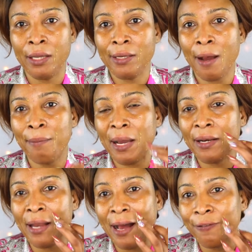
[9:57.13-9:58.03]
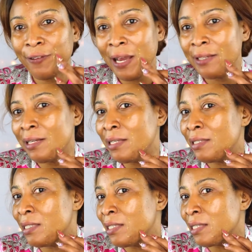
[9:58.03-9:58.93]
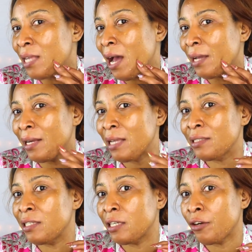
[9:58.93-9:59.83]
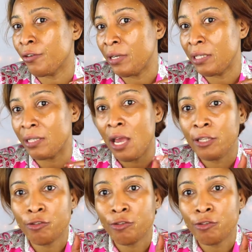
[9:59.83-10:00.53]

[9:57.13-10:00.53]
that my laugh line and this side has decreased